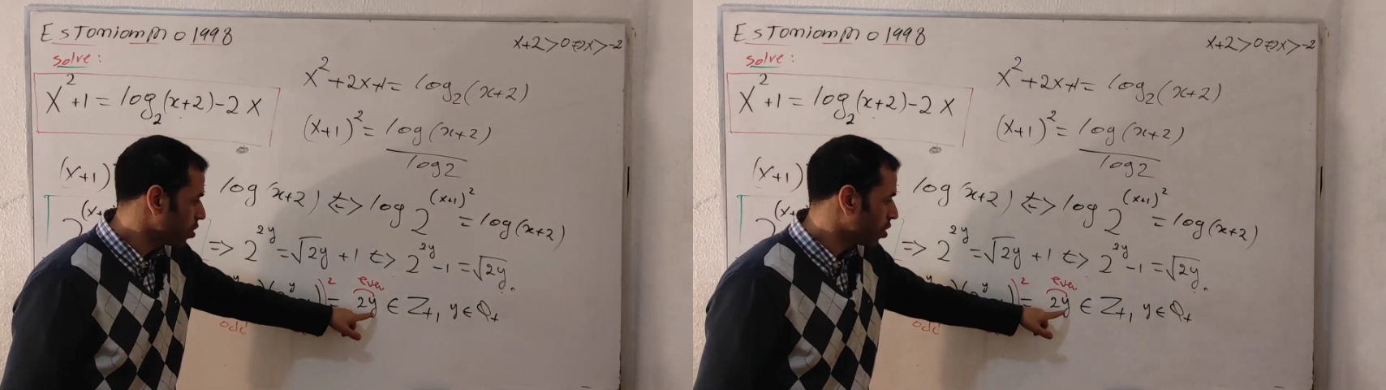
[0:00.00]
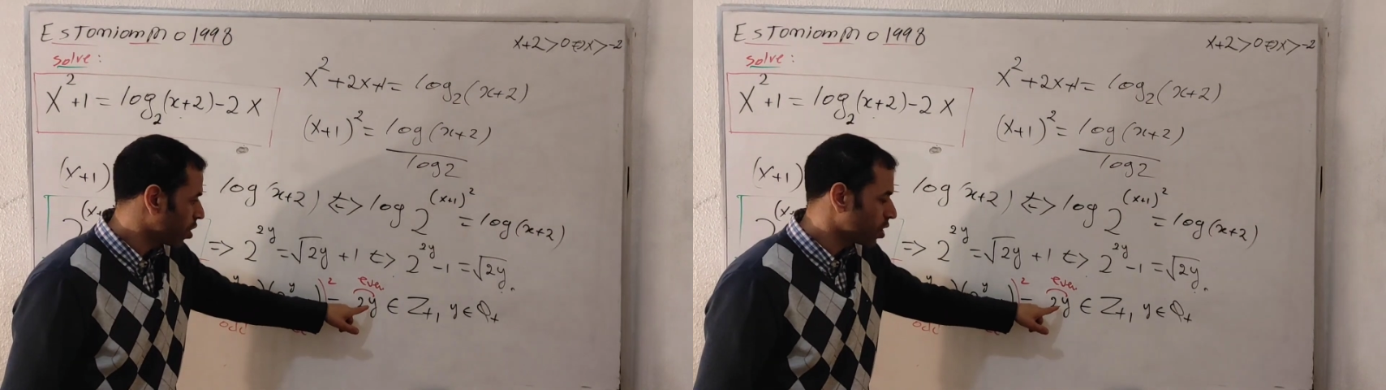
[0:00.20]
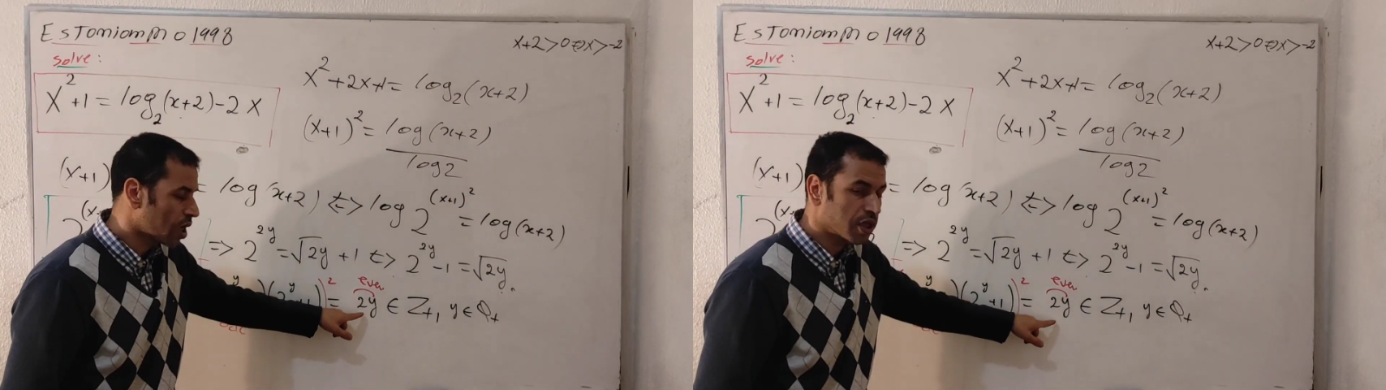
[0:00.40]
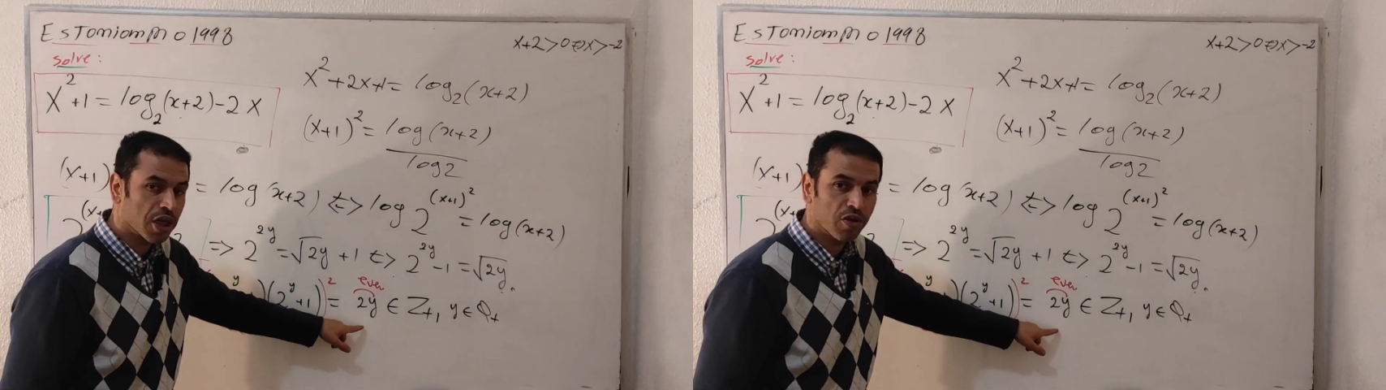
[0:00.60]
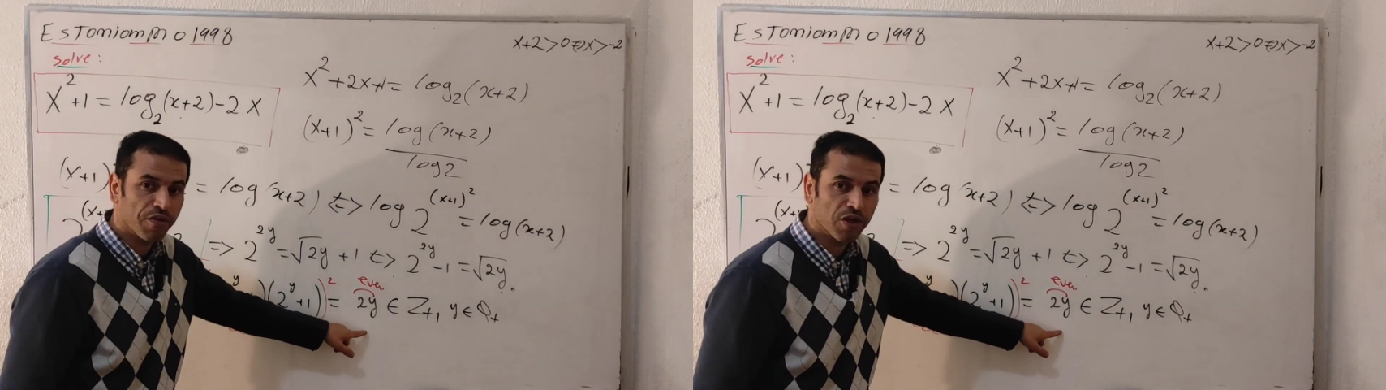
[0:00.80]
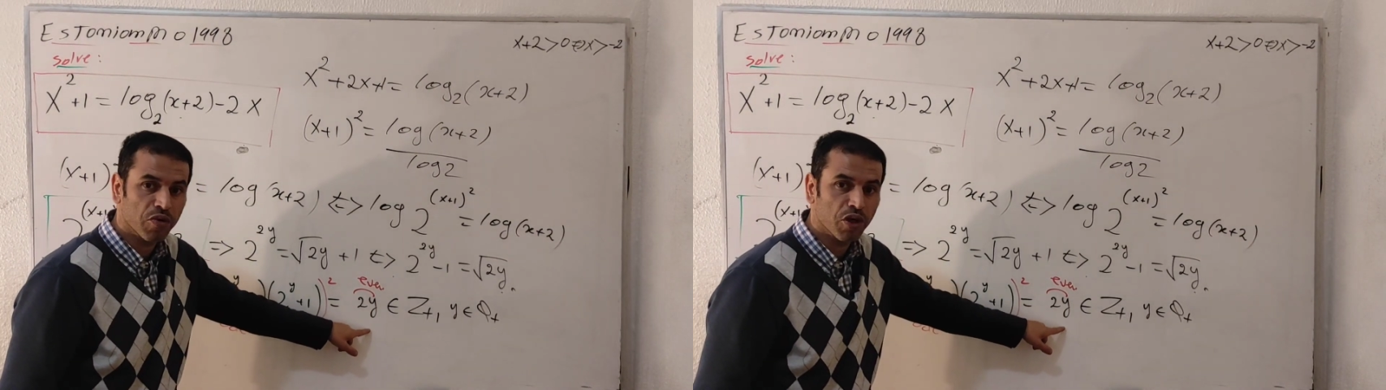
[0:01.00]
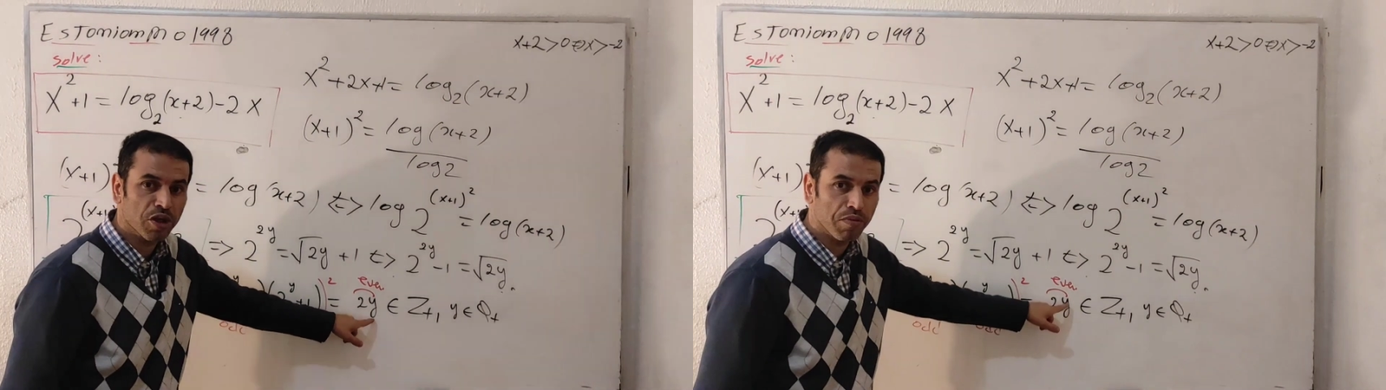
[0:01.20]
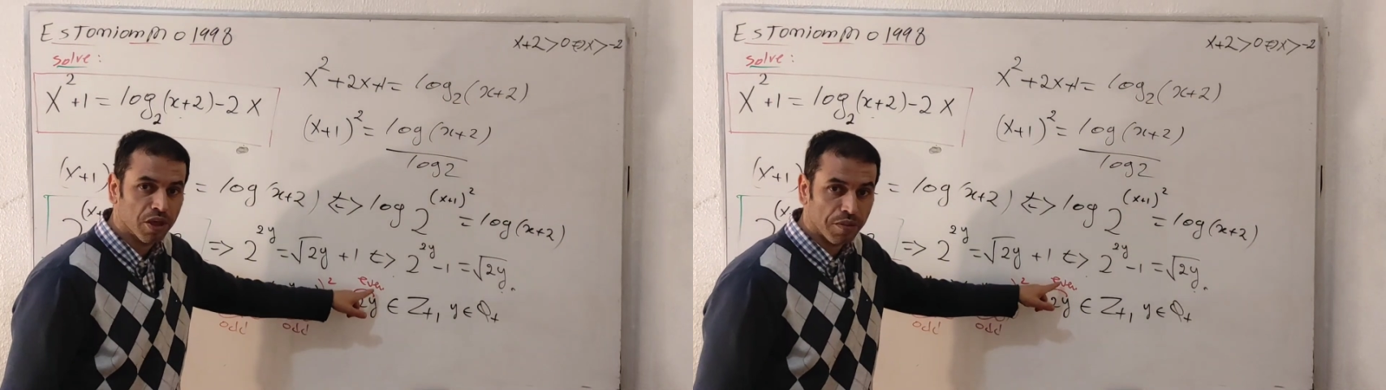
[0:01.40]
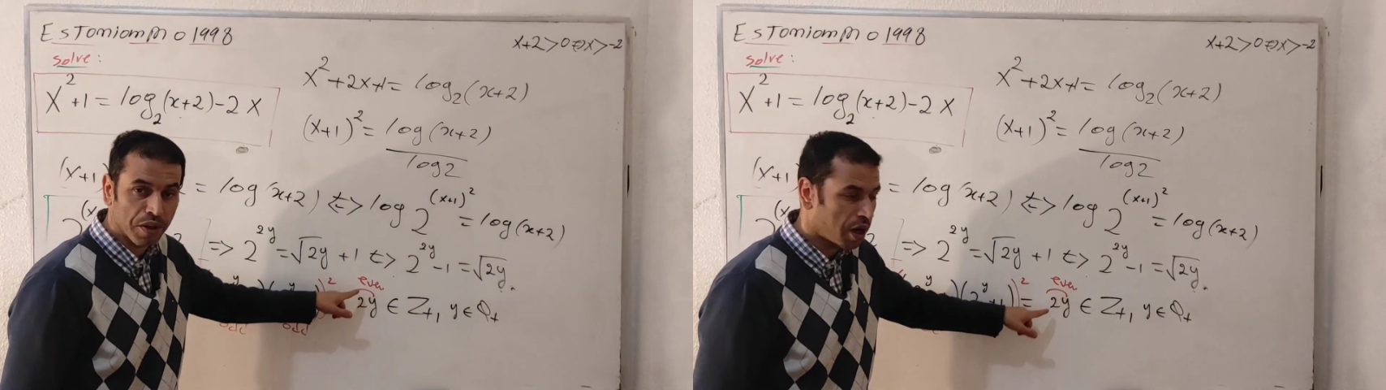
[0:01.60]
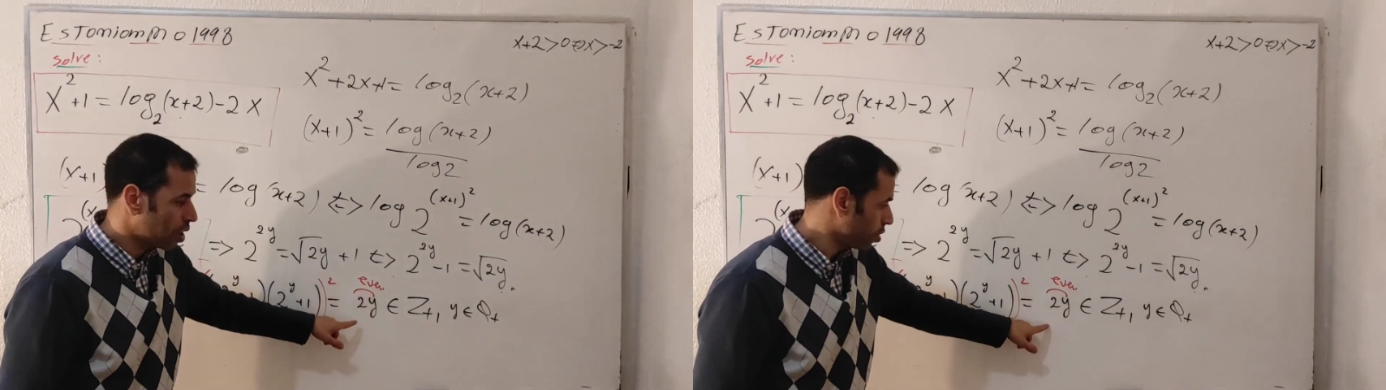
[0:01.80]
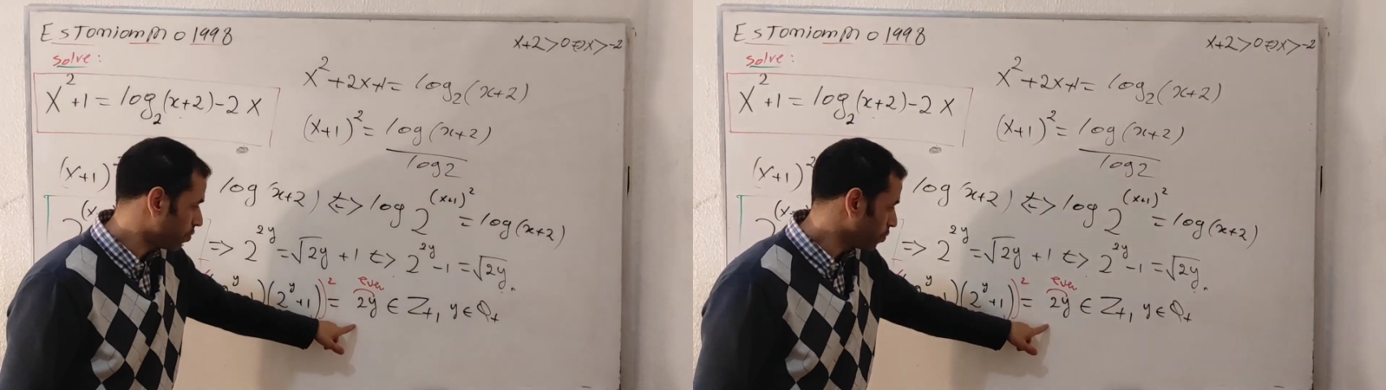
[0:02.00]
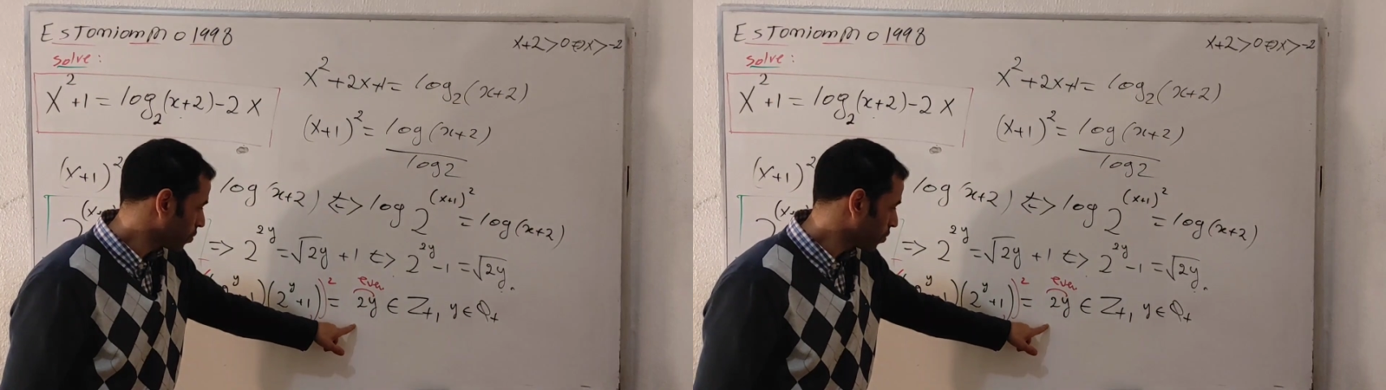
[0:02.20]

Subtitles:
the right hand side of this equation must be odd.